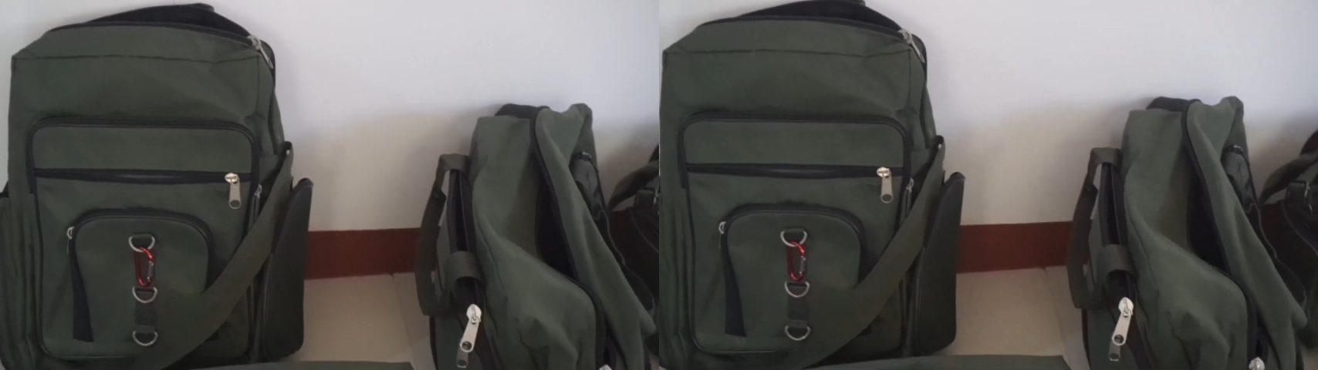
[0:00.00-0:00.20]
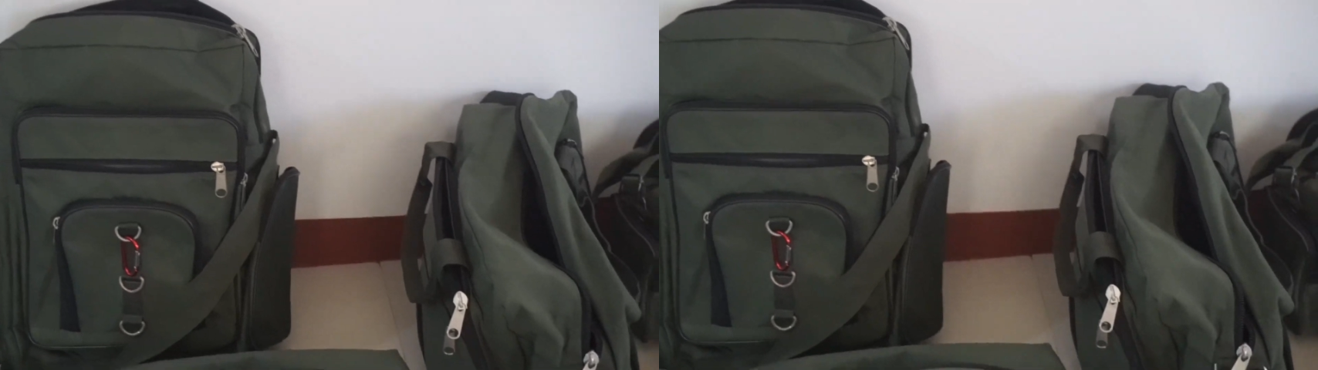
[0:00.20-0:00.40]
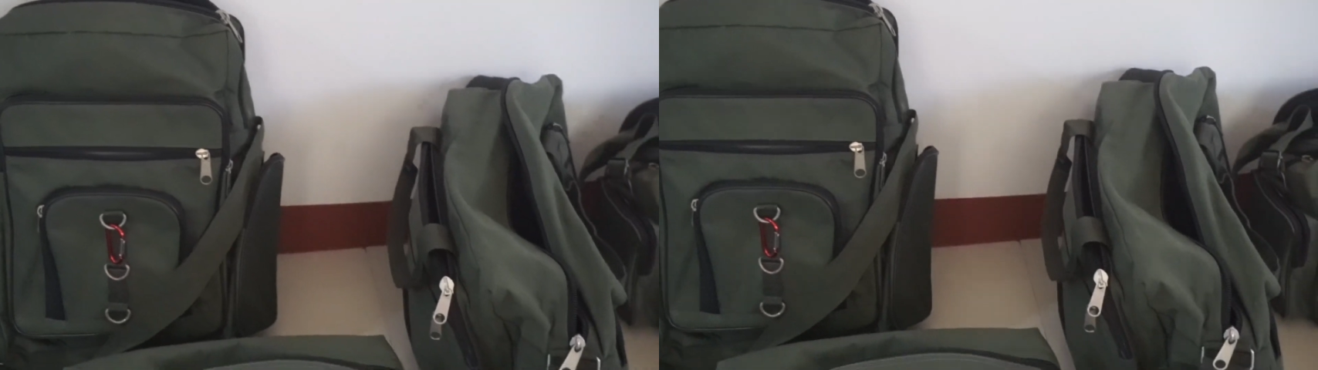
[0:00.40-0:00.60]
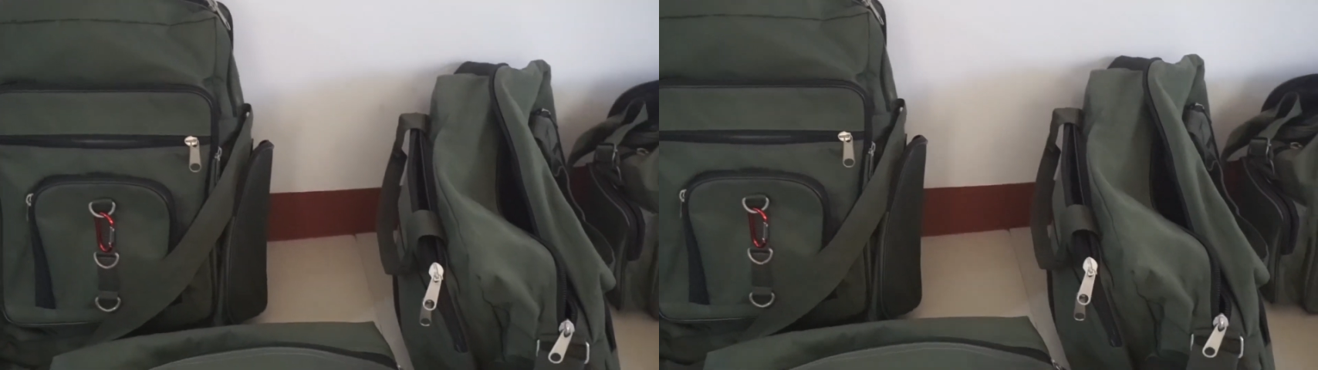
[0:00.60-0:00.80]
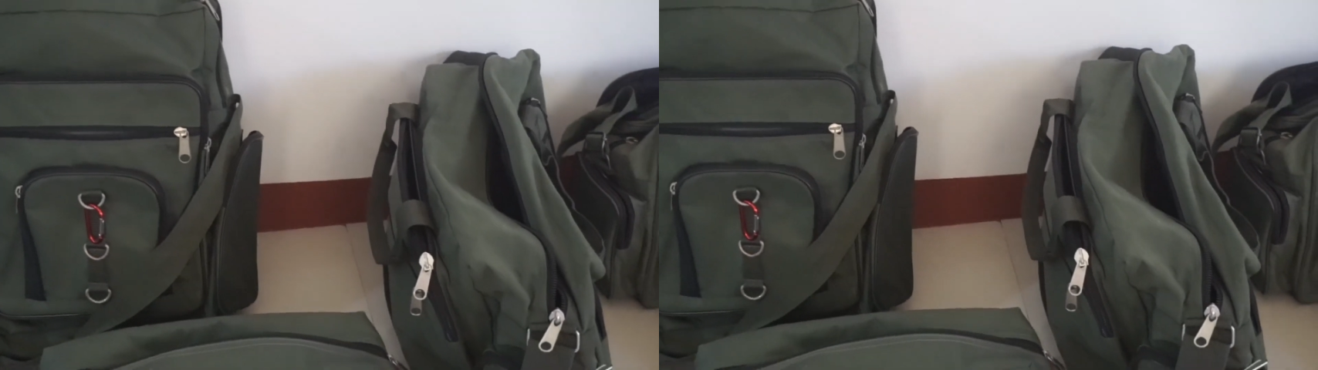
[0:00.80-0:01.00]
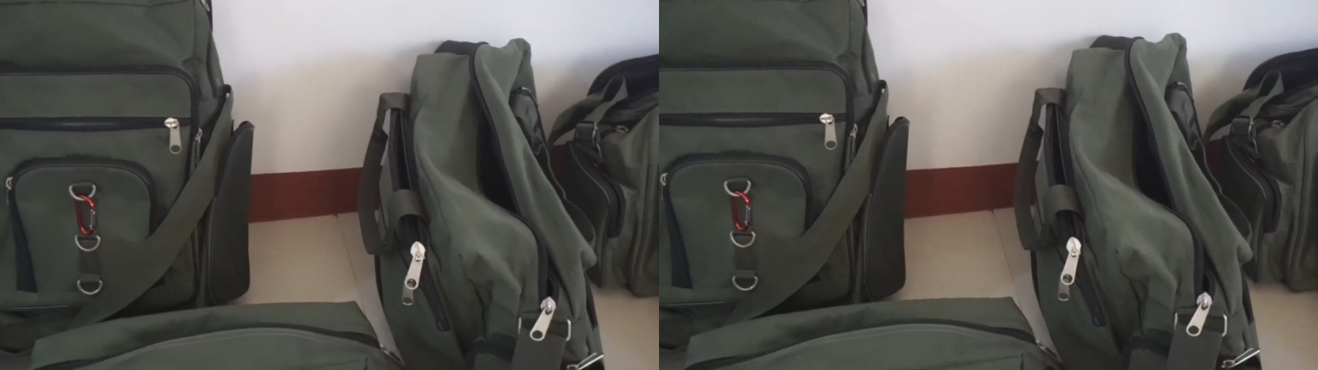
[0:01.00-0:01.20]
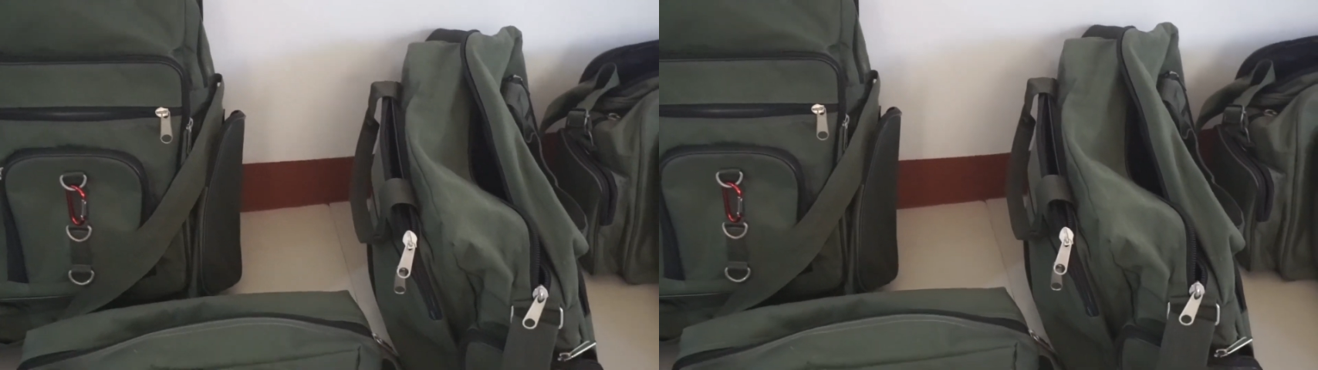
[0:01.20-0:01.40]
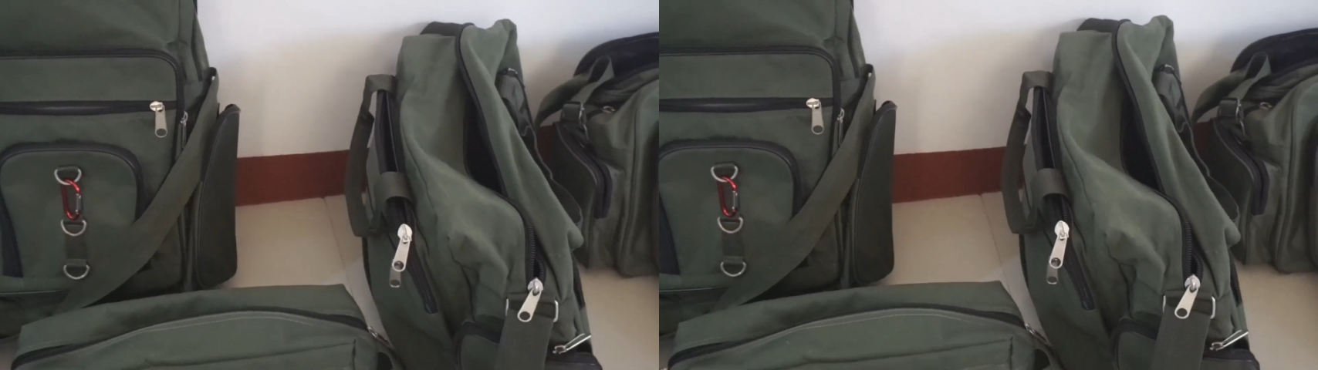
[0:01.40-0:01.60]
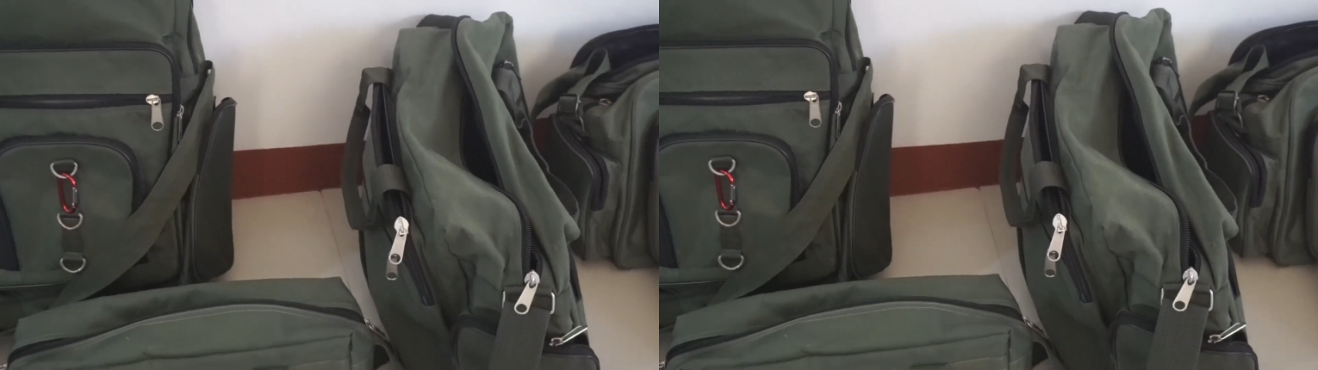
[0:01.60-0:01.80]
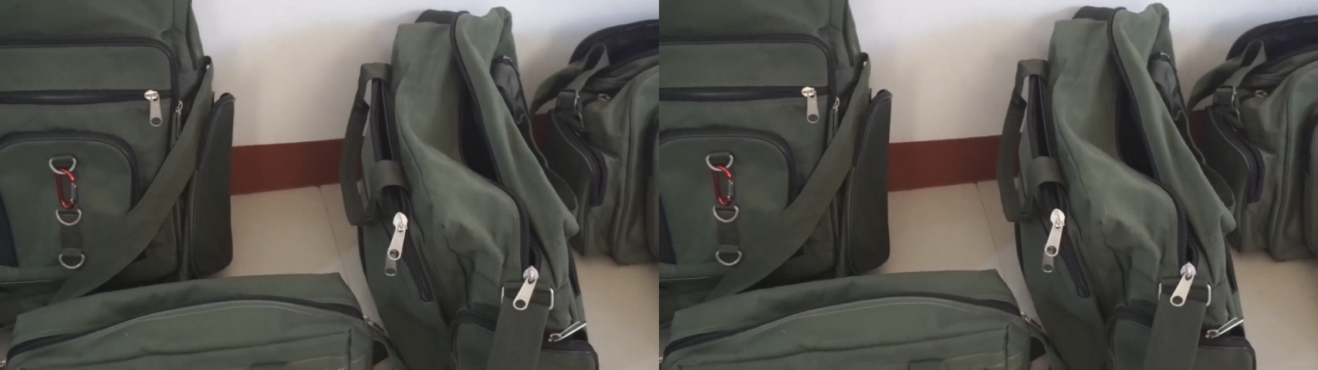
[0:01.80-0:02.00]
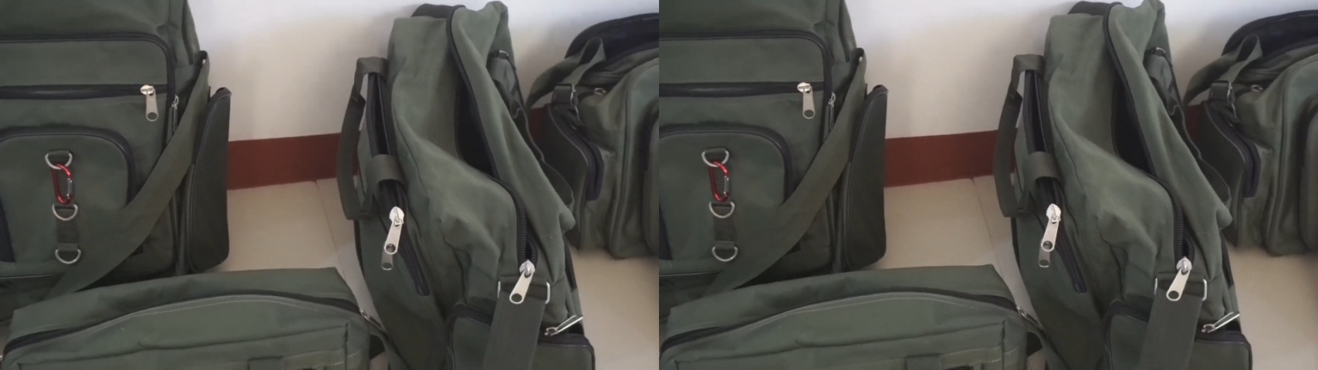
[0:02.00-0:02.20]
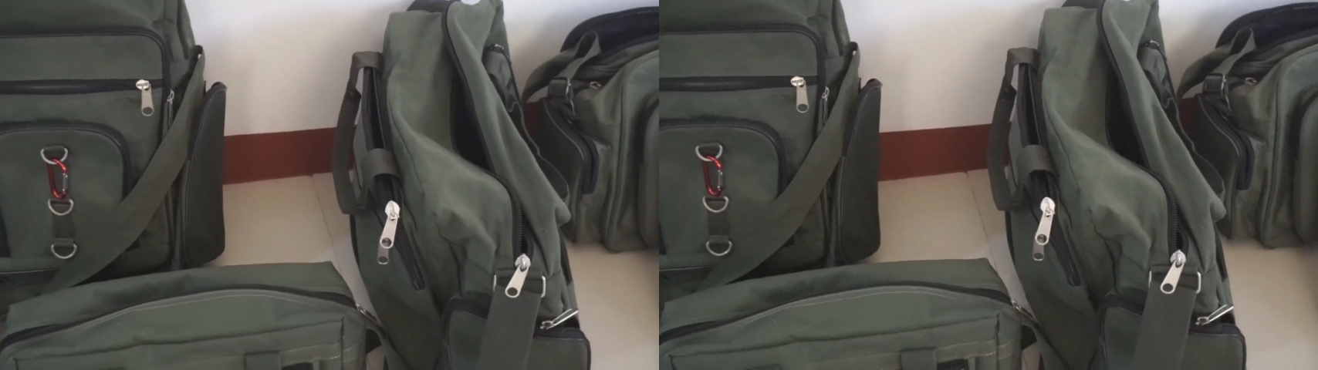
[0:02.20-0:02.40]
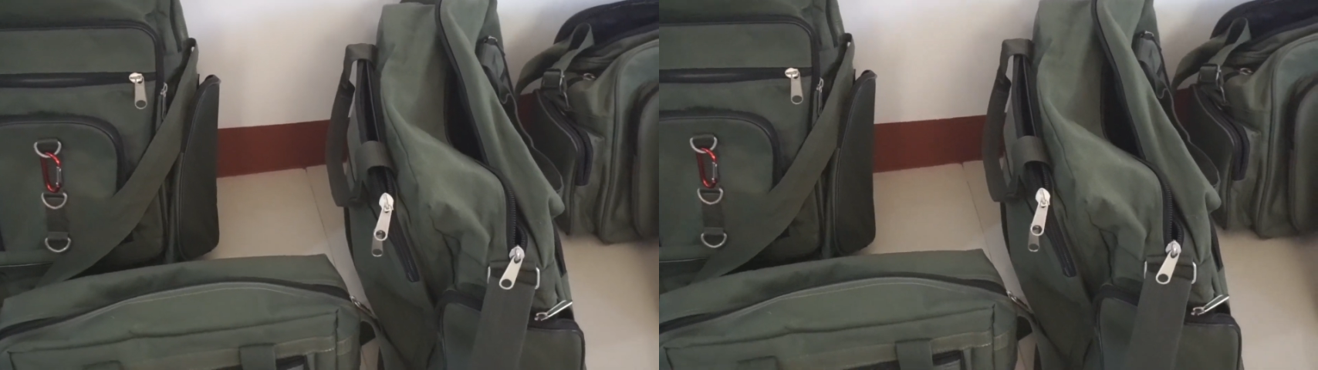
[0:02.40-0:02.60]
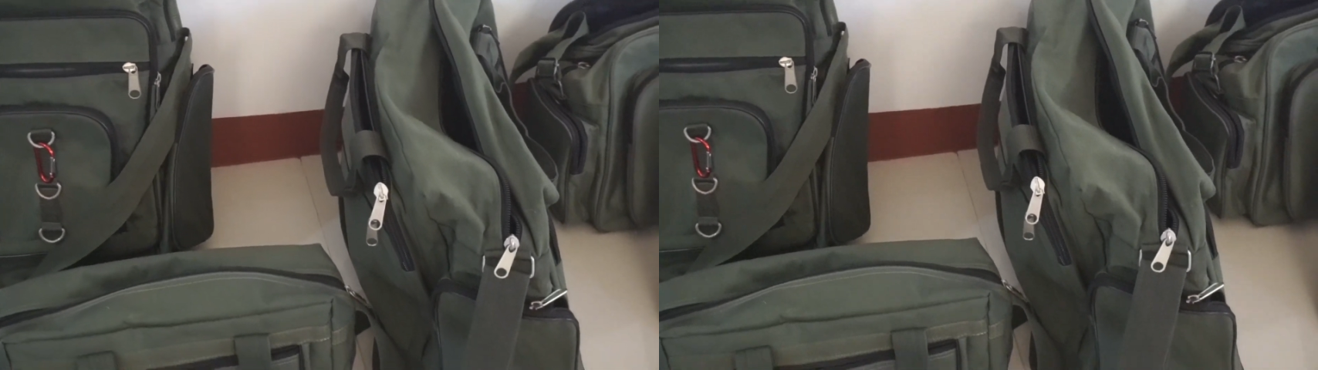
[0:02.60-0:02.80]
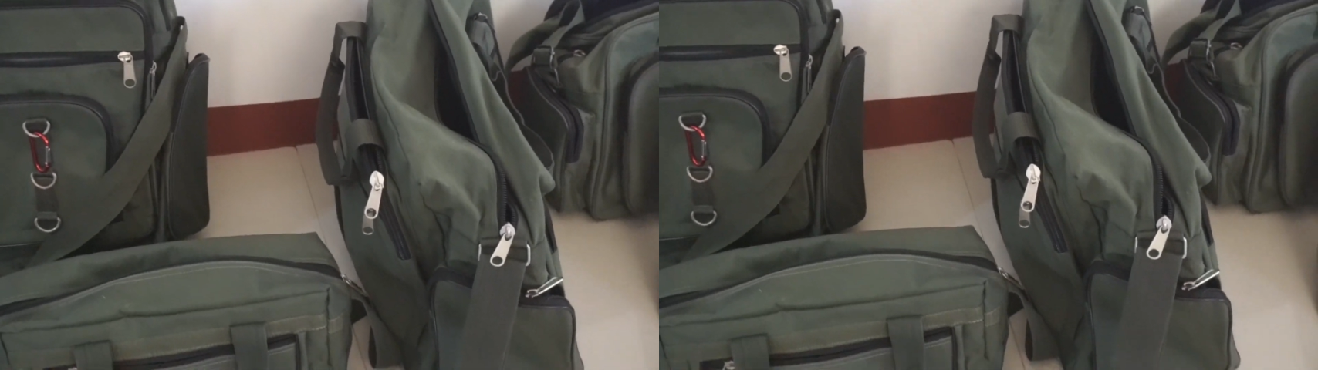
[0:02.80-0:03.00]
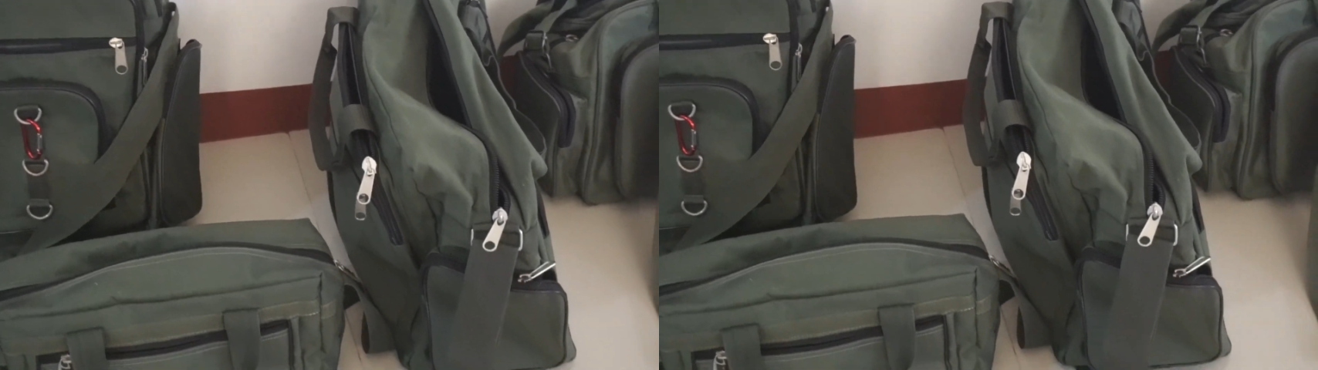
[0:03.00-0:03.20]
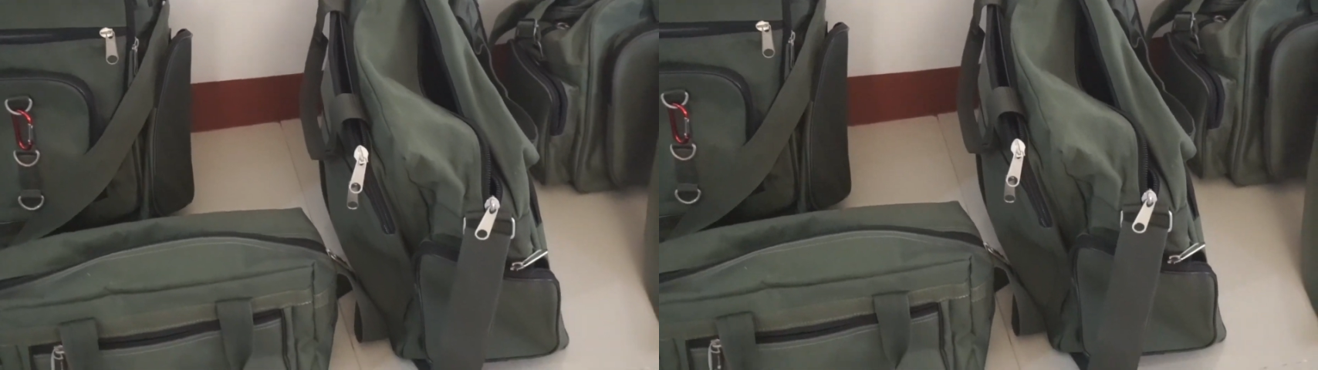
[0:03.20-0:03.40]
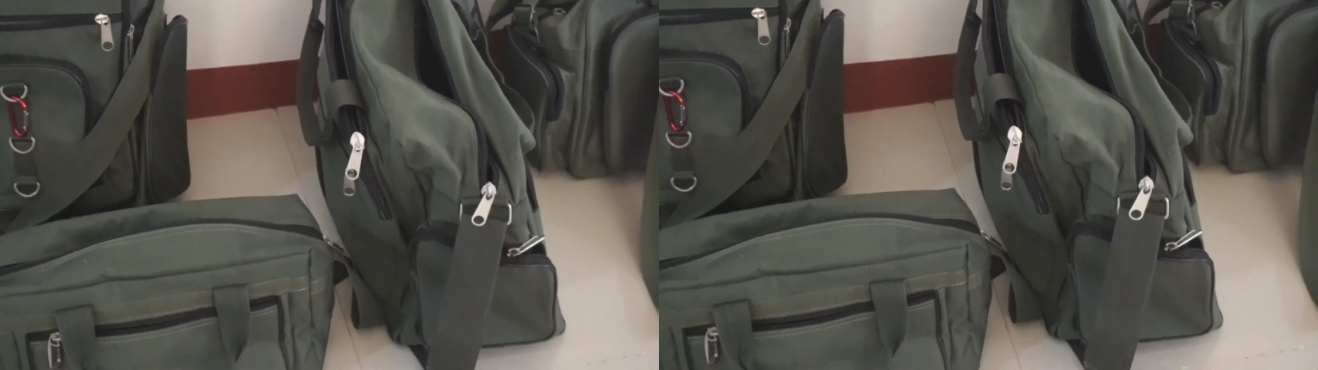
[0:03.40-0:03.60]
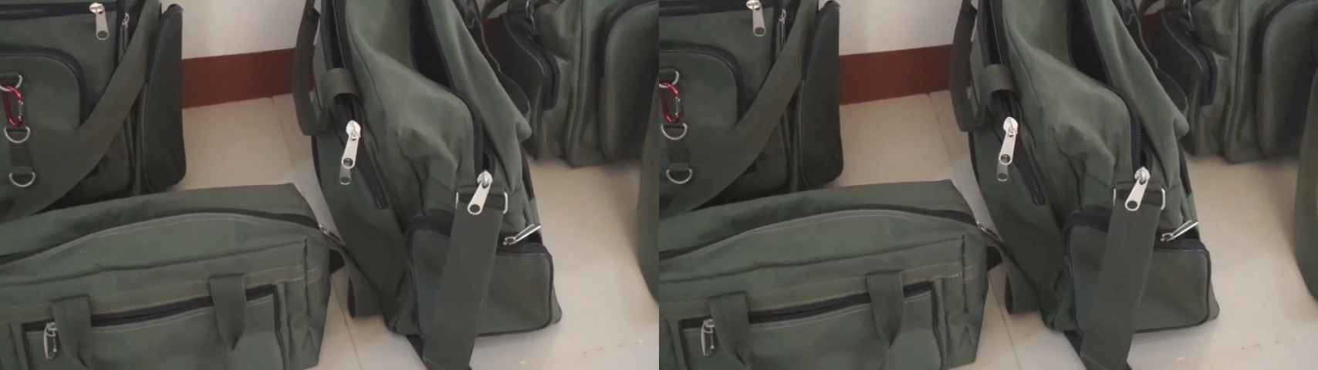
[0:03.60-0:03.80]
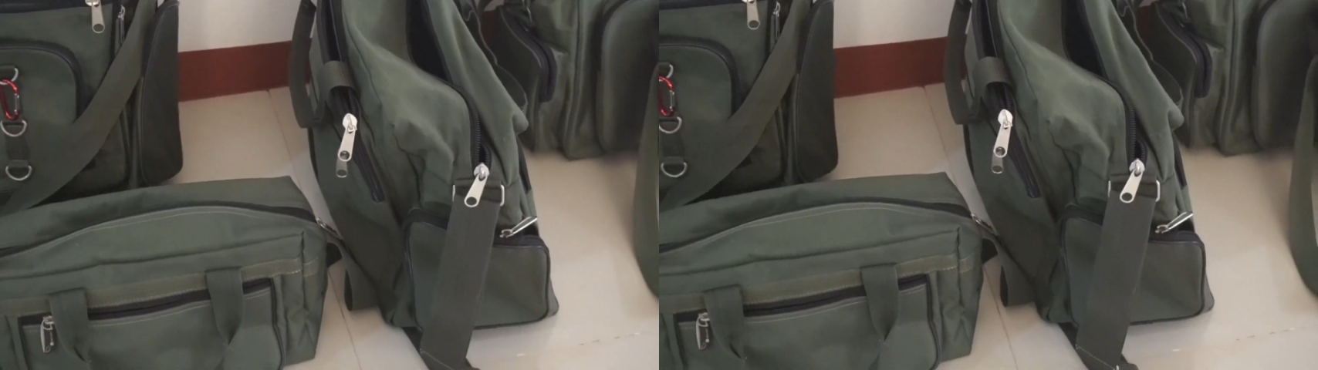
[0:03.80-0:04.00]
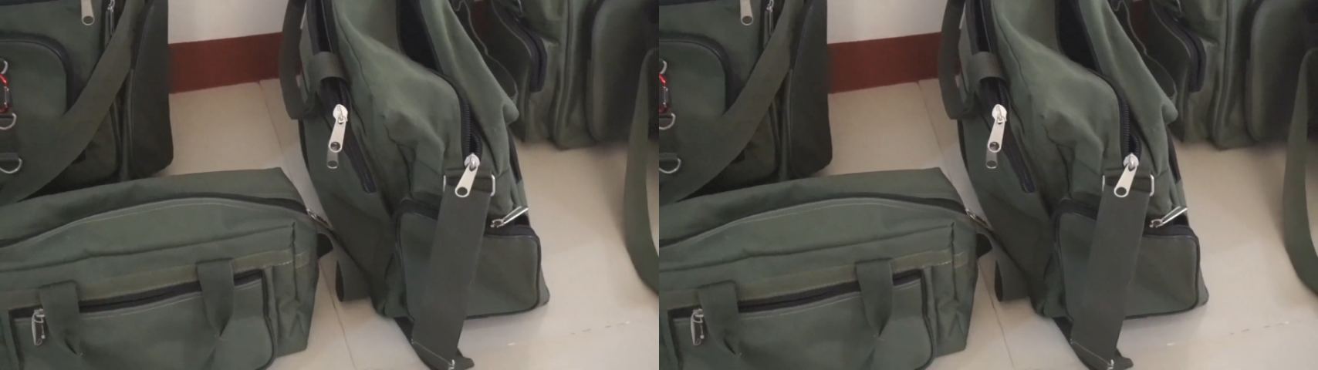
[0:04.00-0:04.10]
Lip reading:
(no speaker visible)